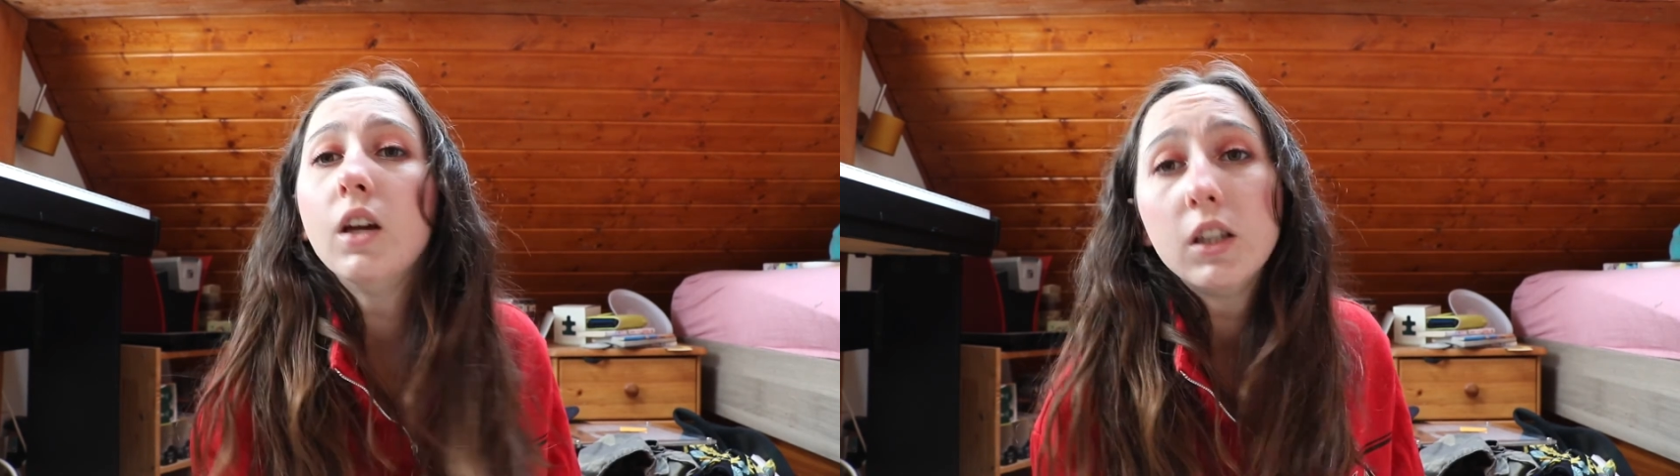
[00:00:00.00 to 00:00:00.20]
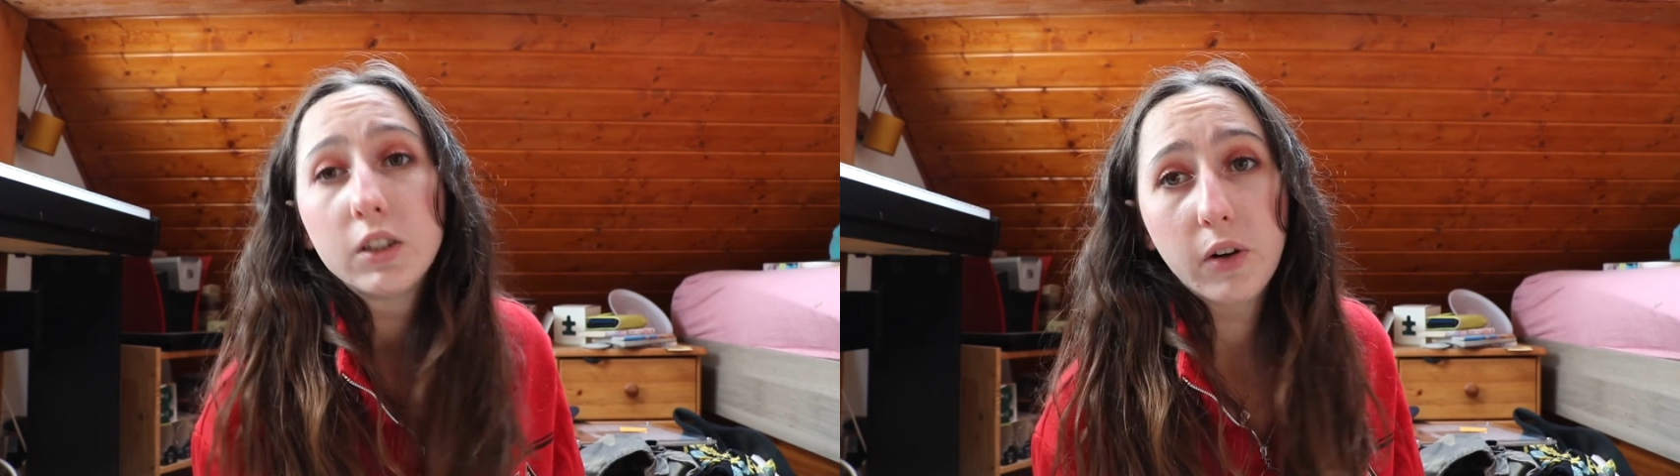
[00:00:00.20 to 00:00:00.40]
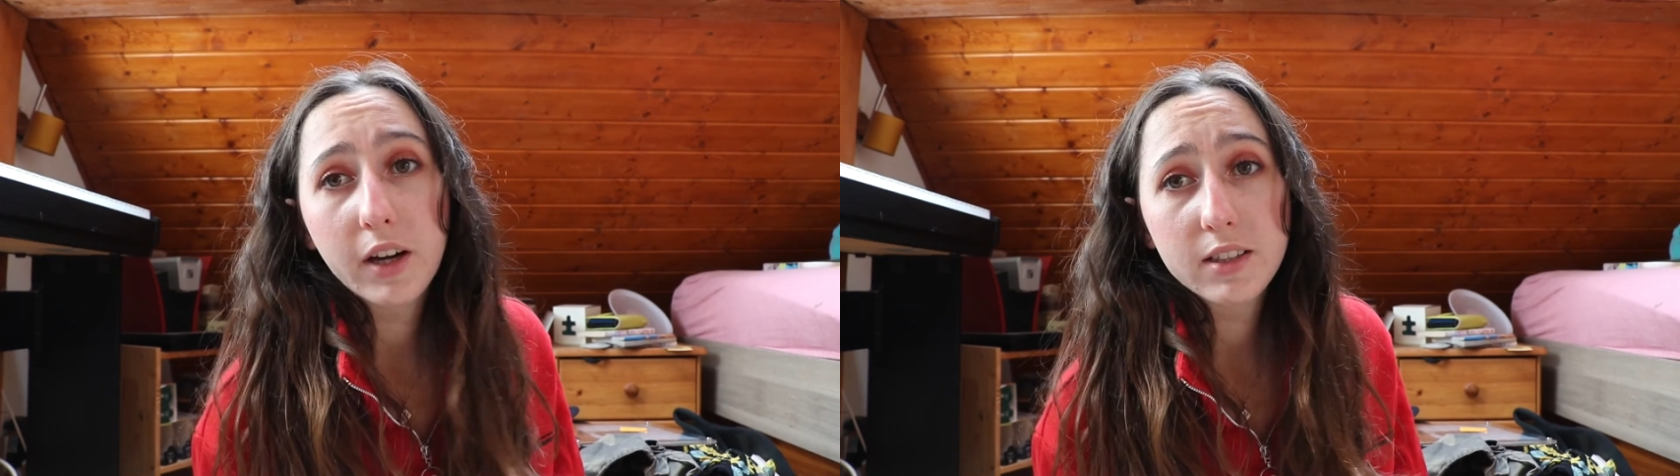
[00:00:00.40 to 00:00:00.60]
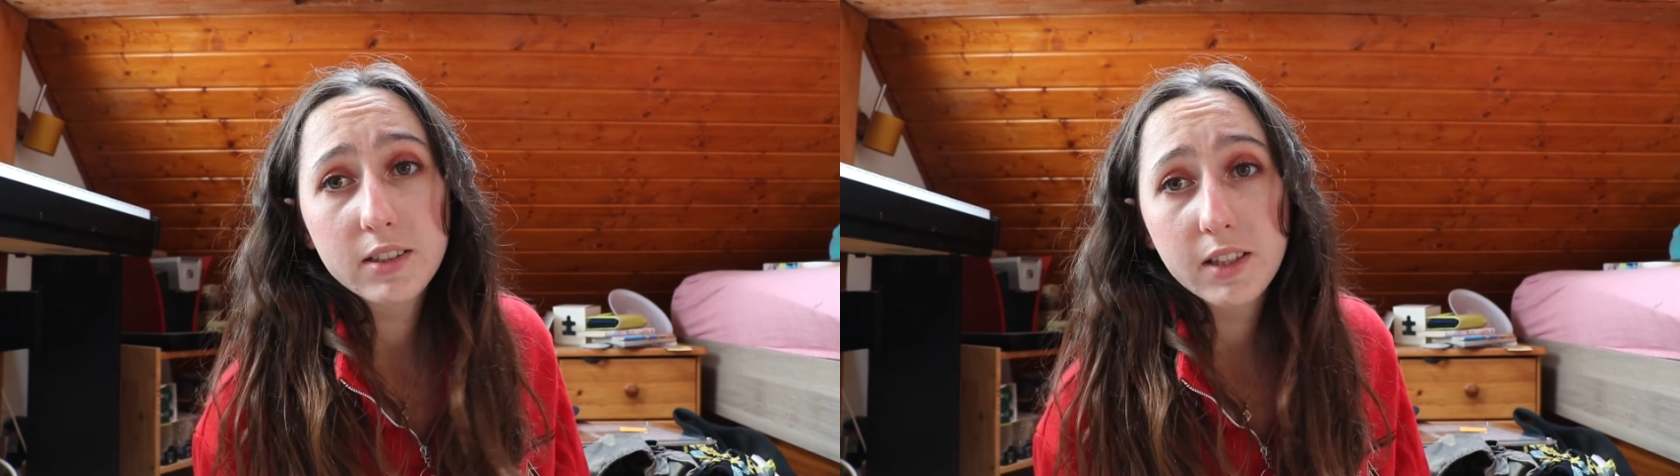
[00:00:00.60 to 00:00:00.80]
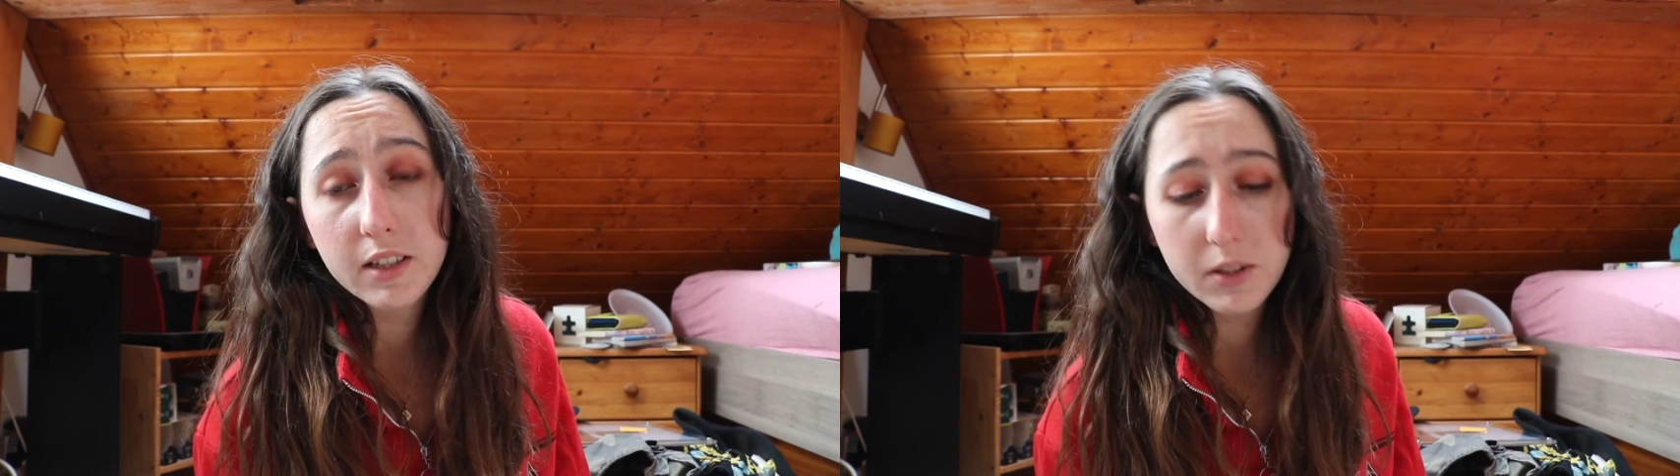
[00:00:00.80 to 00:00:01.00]
don't
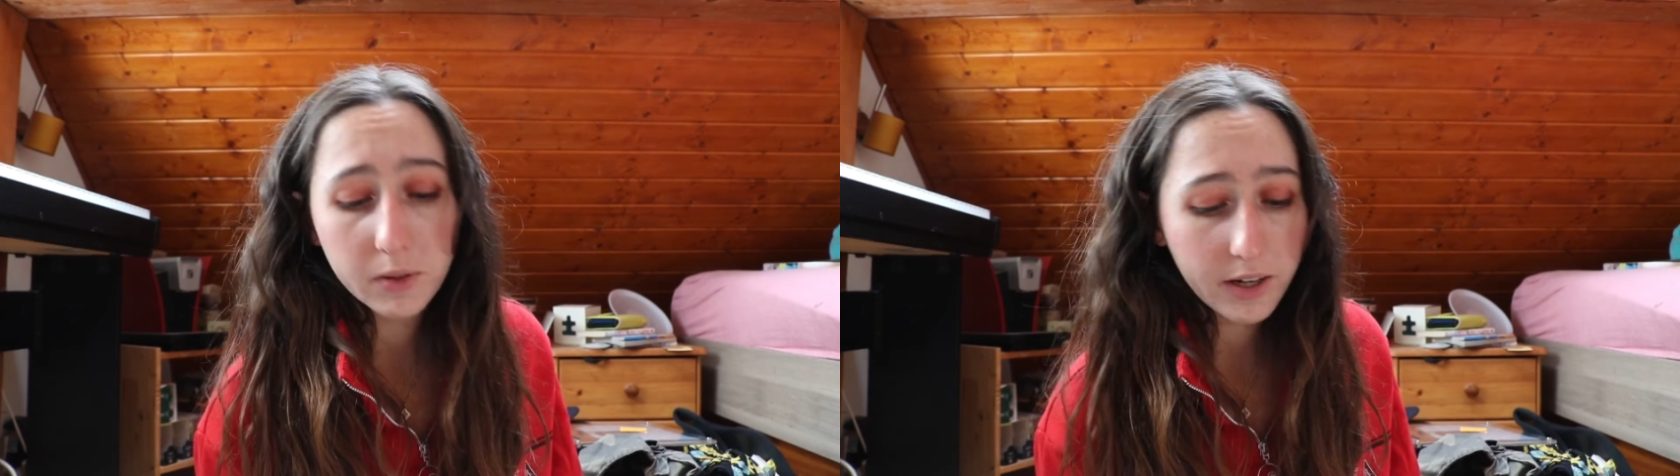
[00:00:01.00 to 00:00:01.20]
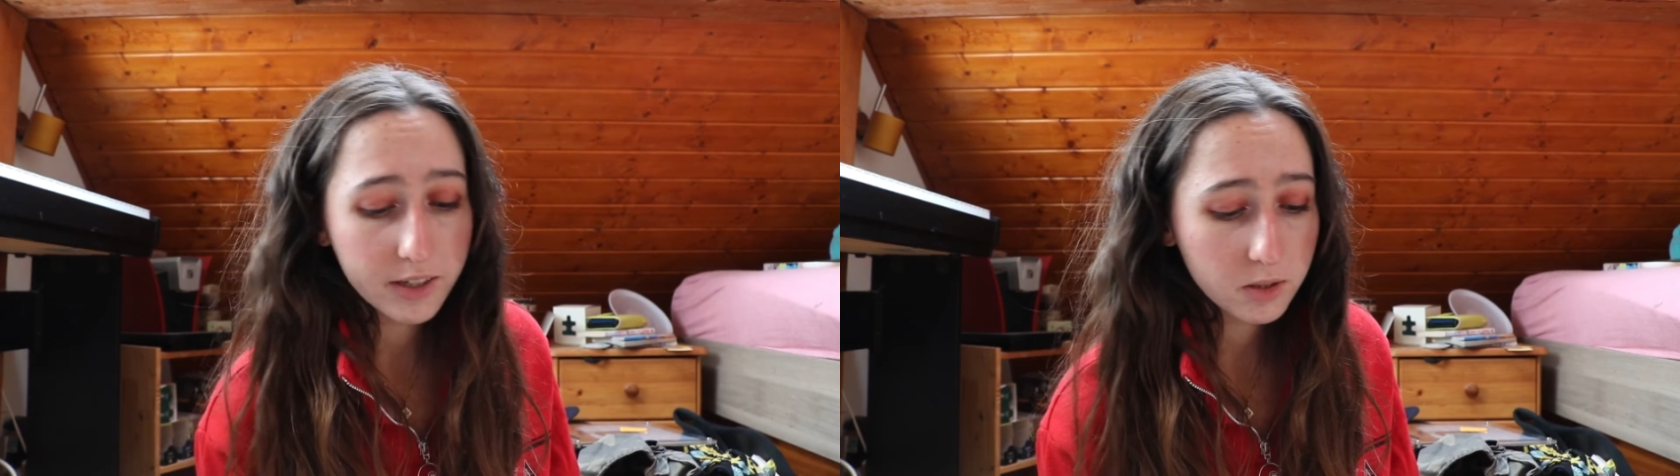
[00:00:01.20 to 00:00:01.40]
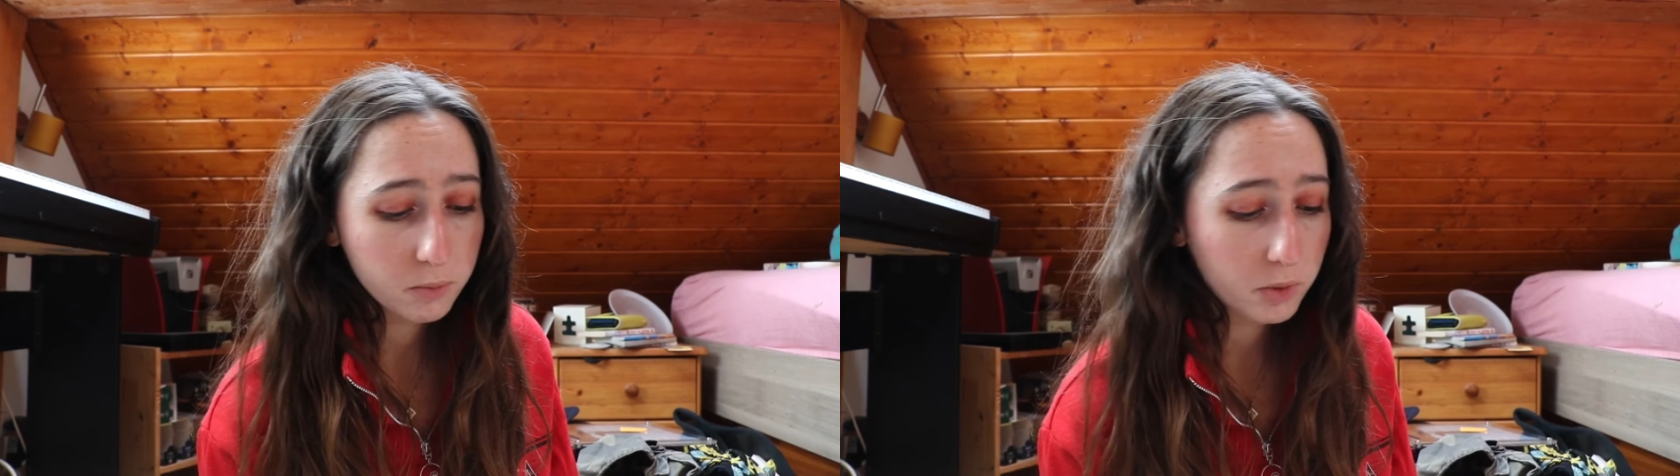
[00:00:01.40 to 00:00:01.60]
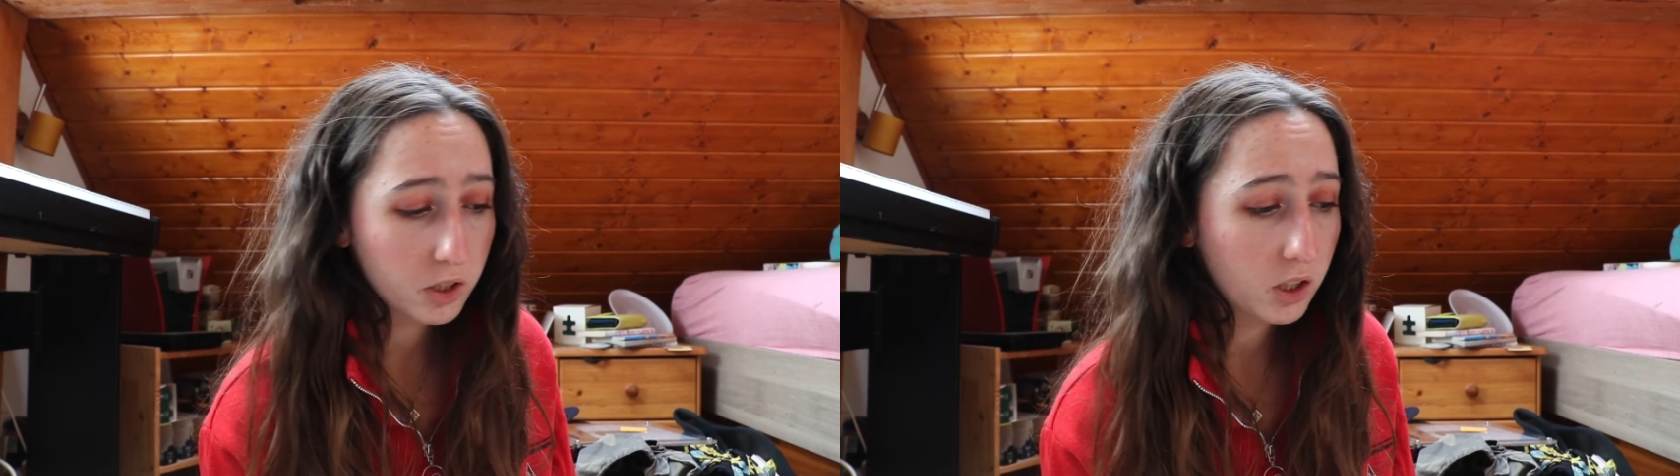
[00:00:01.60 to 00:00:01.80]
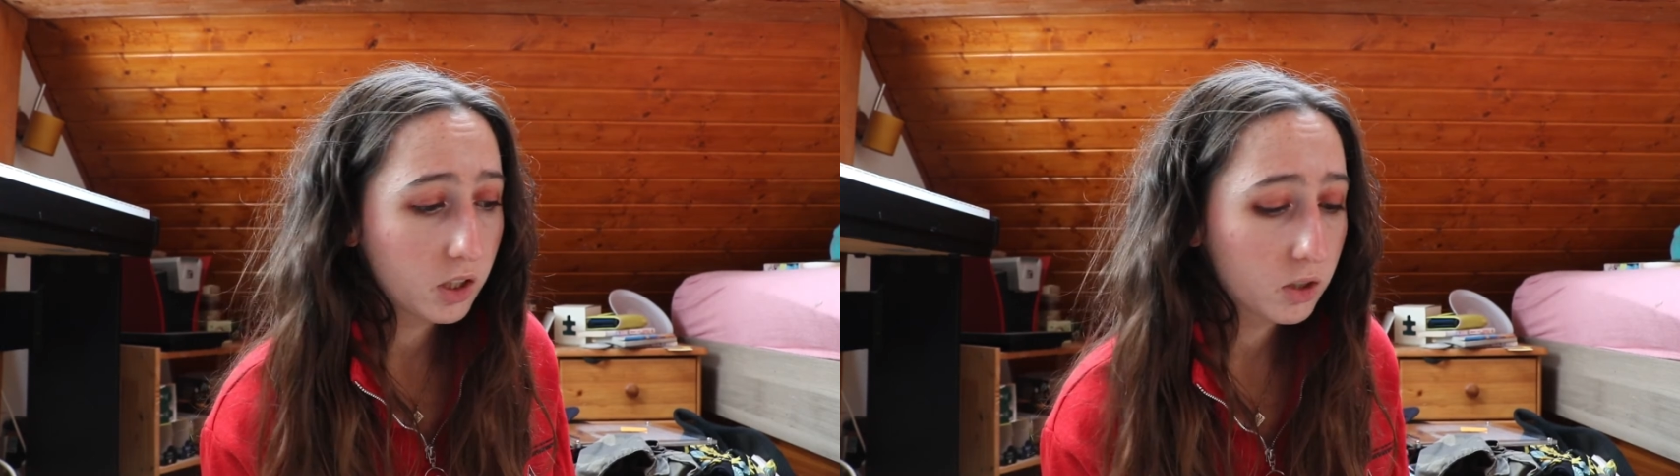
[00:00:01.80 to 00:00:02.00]
hesitate to ask me